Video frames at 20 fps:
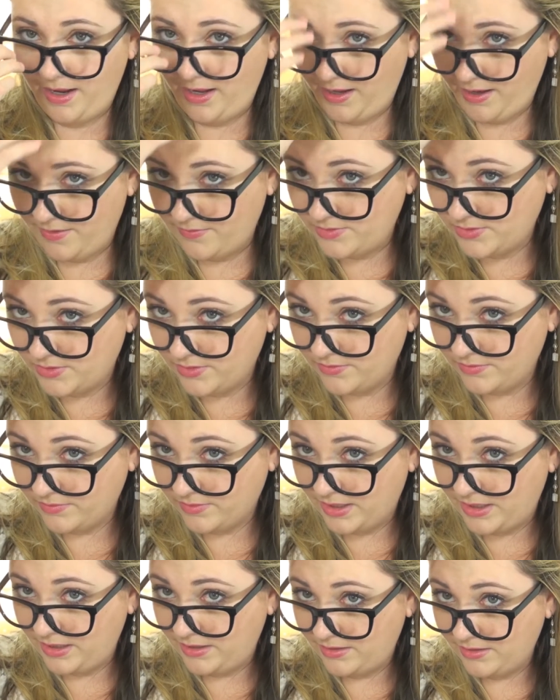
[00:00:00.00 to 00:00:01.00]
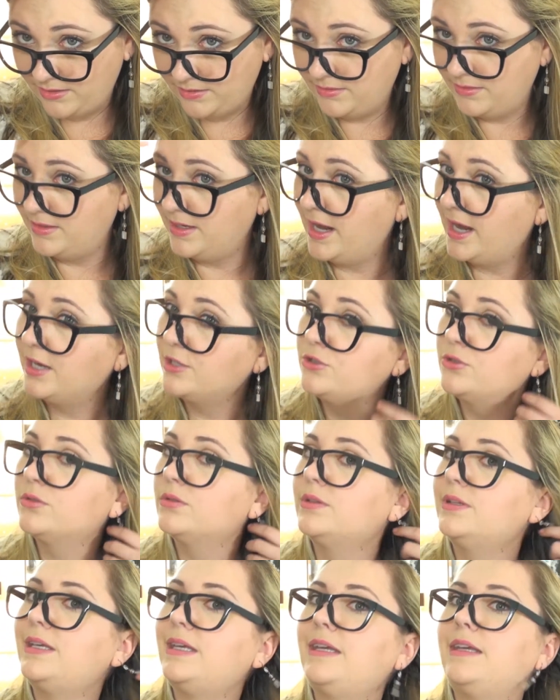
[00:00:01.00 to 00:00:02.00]
I have sort of like
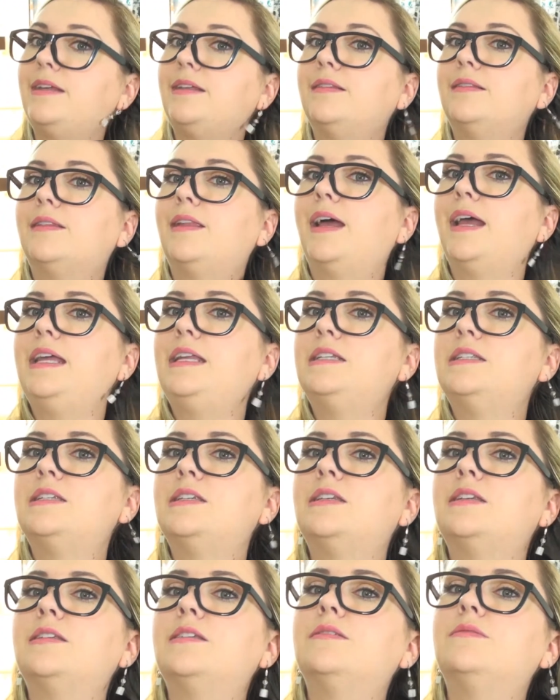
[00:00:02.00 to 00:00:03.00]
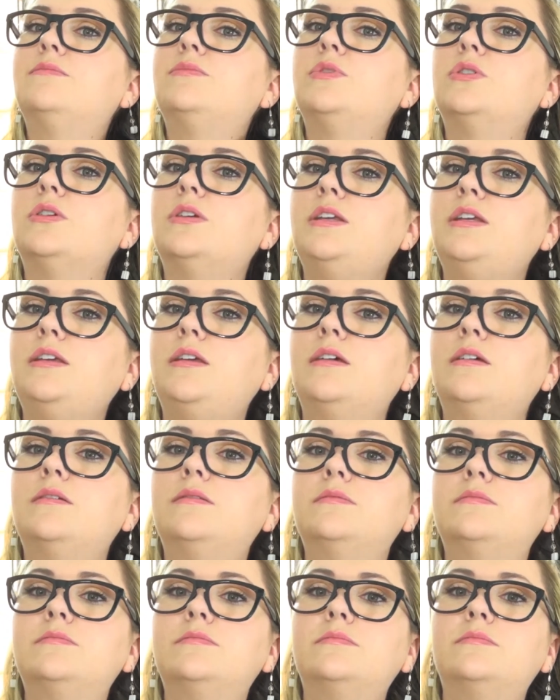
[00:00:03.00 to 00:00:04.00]
naturally light, dirty,
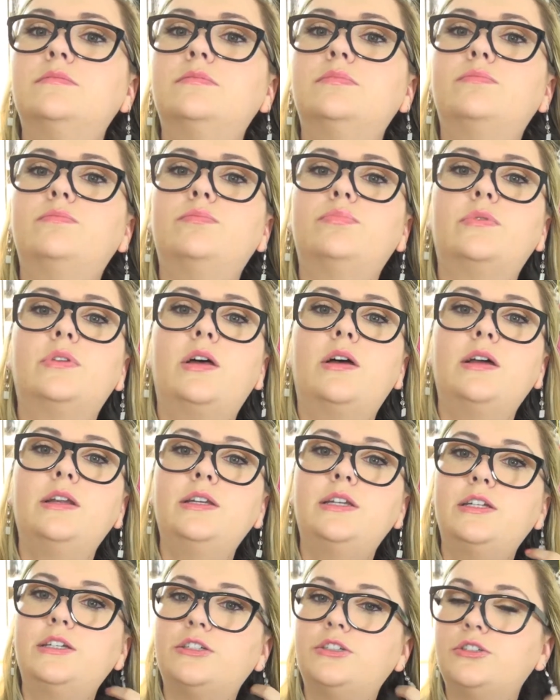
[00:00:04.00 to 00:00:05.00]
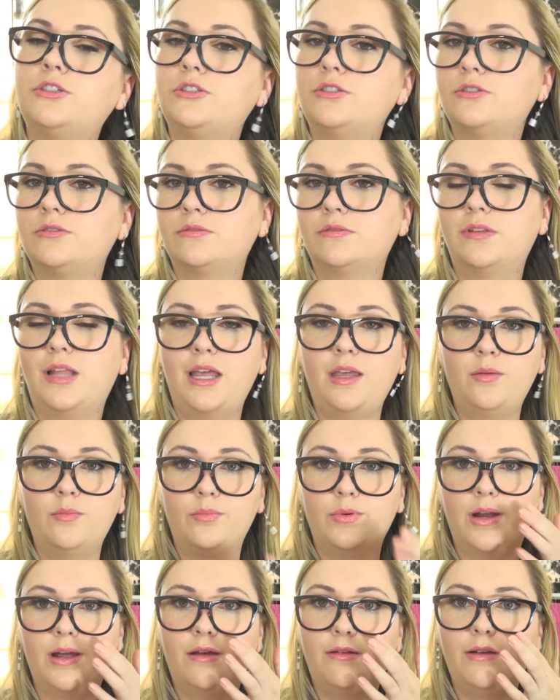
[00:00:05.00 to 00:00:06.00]
blondish, light
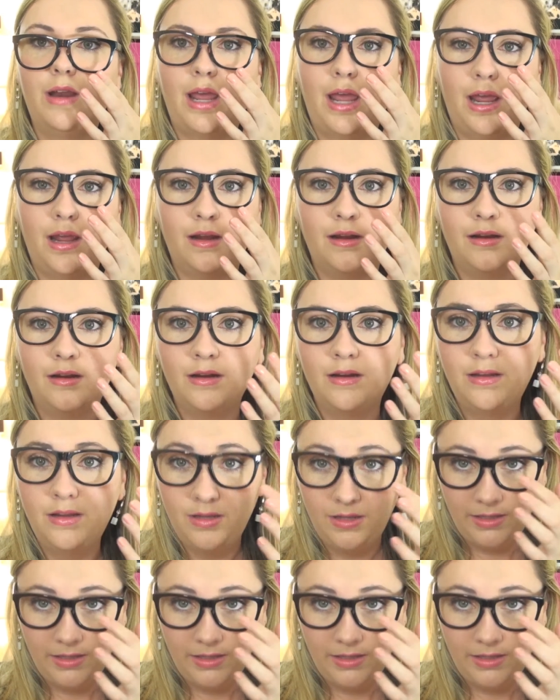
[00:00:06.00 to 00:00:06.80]
brown hair.